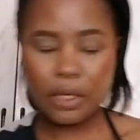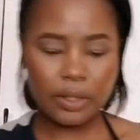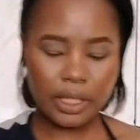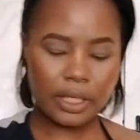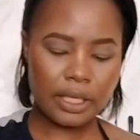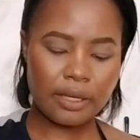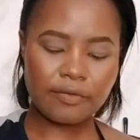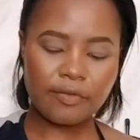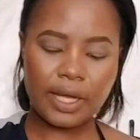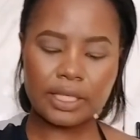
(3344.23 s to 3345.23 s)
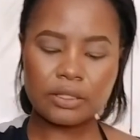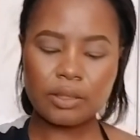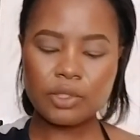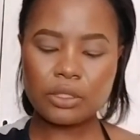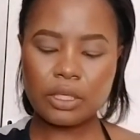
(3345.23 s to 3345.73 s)
Okay, I can't find it.
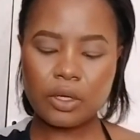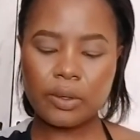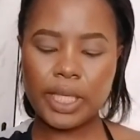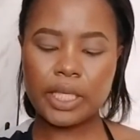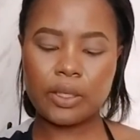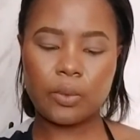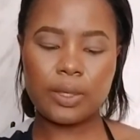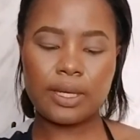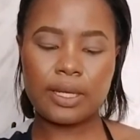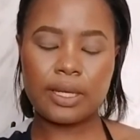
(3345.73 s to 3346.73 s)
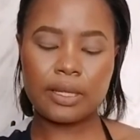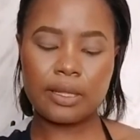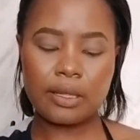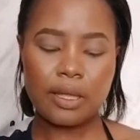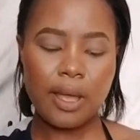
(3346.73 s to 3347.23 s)
So I'm just going to go in
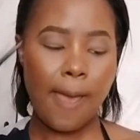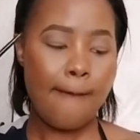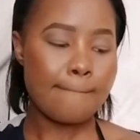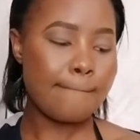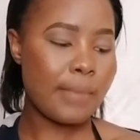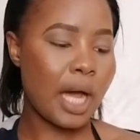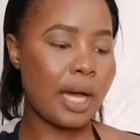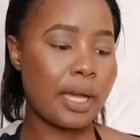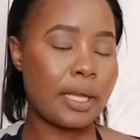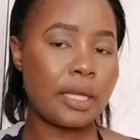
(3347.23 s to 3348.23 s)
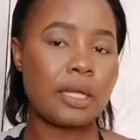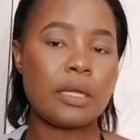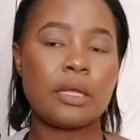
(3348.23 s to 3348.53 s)
with my